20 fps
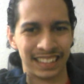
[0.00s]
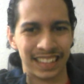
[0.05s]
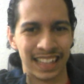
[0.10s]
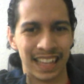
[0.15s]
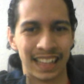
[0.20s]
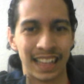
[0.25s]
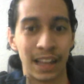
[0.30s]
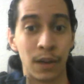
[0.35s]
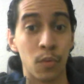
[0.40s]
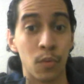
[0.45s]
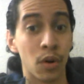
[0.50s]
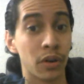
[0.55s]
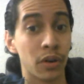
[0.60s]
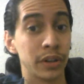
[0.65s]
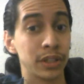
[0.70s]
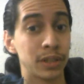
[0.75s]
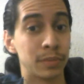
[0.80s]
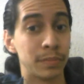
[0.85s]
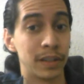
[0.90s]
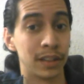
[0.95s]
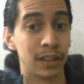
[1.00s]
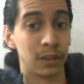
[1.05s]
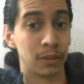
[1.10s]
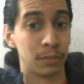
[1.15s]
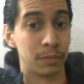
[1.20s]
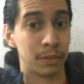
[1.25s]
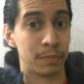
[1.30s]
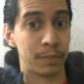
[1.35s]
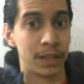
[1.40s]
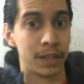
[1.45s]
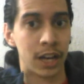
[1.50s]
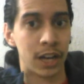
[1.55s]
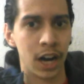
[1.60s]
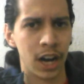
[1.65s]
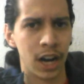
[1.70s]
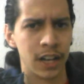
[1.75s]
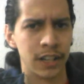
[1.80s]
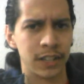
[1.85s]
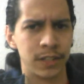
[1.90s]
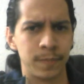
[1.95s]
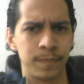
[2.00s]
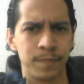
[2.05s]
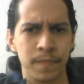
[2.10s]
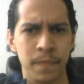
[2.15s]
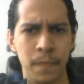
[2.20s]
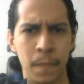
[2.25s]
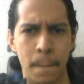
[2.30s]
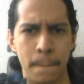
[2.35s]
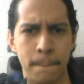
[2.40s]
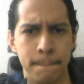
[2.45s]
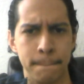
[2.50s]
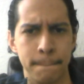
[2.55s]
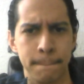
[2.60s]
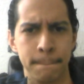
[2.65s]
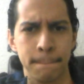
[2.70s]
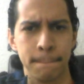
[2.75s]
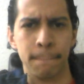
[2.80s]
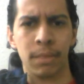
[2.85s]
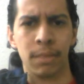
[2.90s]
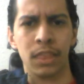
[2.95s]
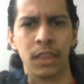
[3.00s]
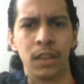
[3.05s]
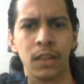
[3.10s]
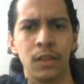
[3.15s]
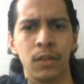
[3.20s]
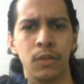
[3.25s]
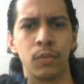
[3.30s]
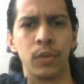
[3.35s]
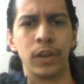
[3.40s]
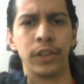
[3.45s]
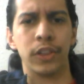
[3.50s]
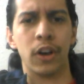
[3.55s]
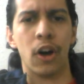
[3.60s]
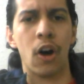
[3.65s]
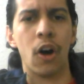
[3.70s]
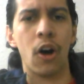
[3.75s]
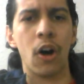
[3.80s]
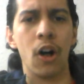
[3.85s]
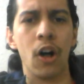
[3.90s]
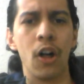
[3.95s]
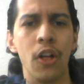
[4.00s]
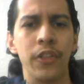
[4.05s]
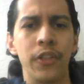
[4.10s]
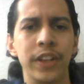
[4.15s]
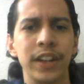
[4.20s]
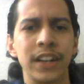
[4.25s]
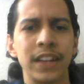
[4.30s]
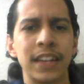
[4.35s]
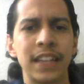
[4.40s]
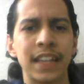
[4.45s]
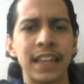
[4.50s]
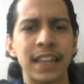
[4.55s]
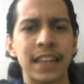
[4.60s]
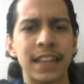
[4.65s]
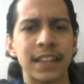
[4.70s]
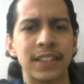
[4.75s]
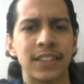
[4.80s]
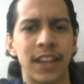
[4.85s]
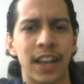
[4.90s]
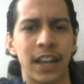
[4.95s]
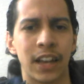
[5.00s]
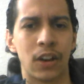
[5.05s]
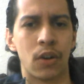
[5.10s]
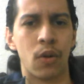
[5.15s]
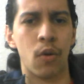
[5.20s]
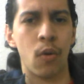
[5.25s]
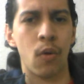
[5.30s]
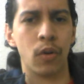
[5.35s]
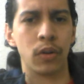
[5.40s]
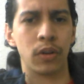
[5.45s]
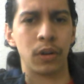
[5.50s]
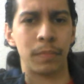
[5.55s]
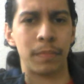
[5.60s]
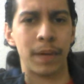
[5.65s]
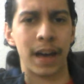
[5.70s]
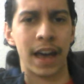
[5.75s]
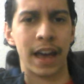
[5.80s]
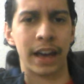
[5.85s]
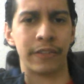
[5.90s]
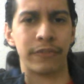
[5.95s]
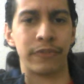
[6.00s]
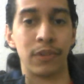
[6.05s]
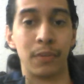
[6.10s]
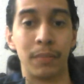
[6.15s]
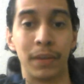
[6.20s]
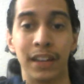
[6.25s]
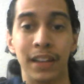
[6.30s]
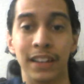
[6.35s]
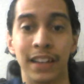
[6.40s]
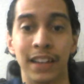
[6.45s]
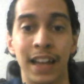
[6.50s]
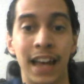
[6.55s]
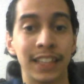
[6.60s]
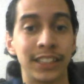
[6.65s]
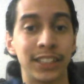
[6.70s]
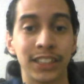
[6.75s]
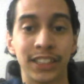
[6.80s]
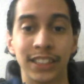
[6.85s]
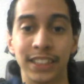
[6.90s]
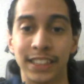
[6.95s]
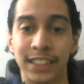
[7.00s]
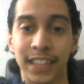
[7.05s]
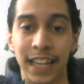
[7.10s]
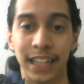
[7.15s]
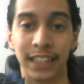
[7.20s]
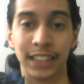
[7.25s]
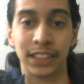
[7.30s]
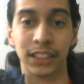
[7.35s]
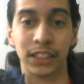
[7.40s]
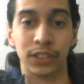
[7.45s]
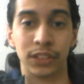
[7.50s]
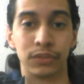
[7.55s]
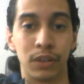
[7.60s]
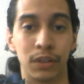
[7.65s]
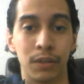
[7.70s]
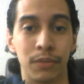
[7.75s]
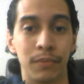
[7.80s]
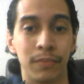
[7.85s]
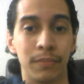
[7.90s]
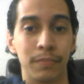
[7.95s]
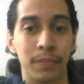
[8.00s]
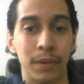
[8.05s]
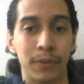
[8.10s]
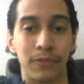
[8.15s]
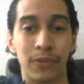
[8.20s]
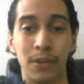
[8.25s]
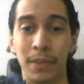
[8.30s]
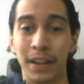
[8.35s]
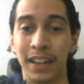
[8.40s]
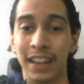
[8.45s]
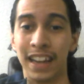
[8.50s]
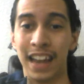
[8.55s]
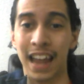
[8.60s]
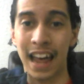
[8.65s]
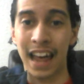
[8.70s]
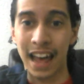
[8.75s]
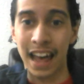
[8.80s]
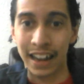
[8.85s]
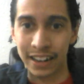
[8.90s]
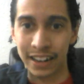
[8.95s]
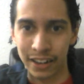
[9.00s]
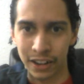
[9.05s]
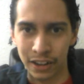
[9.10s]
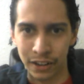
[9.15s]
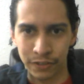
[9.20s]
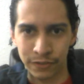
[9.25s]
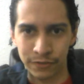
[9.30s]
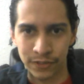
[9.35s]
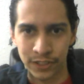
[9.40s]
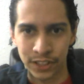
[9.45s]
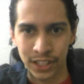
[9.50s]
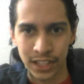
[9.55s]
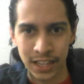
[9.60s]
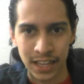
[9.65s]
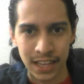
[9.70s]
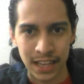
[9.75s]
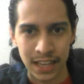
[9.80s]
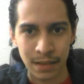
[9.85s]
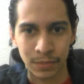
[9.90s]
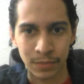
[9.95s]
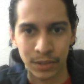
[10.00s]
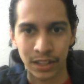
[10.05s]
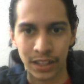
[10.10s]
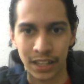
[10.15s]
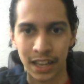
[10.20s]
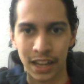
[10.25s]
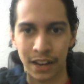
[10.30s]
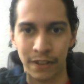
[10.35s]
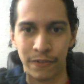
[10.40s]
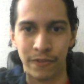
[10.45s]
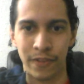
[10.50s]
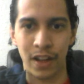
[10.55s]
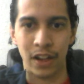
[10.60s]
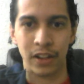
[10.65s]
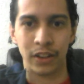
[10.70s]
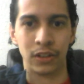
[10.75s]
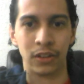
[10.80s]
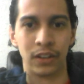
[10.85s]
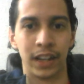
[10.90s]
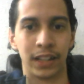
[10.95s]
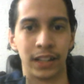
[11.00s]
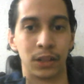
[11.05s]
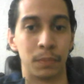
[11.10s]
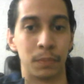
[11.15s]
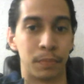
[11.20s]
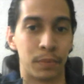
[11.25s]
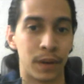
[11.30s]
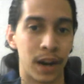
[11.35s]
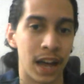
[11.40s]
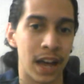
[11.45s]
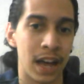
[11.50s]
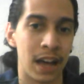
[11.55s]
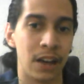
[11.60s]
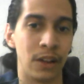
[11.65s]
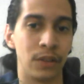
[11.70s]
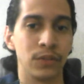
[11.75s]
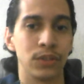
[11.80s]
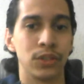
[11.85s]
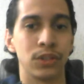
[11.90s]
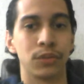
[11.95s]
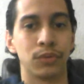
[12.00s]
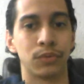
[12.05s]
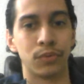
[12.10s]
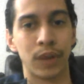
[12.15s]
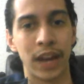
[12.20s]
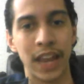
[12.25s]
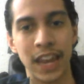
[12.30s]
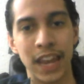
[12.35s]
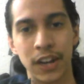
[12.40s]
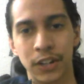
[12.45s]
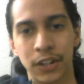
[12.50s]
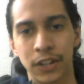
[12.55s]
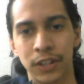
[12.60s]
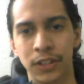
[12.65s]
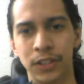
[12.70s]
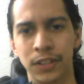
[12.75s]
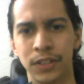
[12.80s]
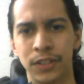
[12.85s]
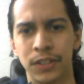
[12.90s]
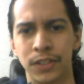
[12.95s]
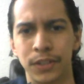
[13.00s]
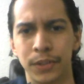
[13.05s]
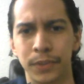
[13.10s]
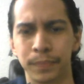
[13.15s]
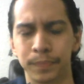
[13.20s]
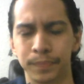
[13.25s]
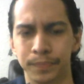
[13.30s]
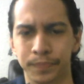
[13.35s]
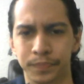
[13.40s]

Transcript: that worries me a little bit, because with all the needs at quarterback from not just the Texans, but from a lot of teams in the NFL, you know, like the Browns, the Raiders,